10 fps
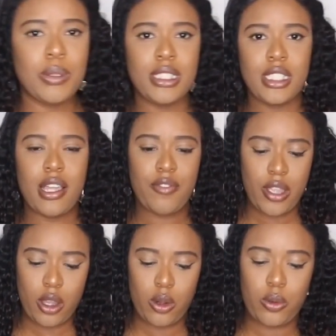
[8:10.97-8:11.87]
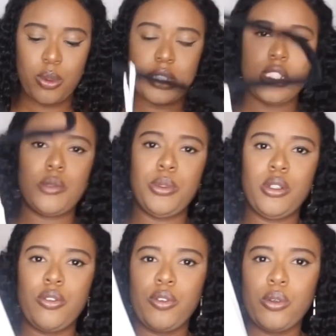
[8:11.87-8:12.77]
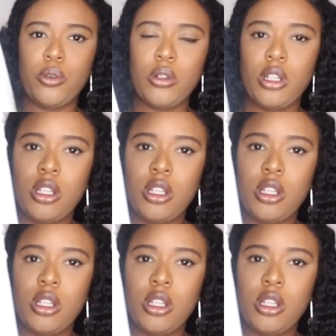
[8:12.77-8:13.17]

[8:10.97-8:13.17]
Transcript: piece that I found was this beautiful,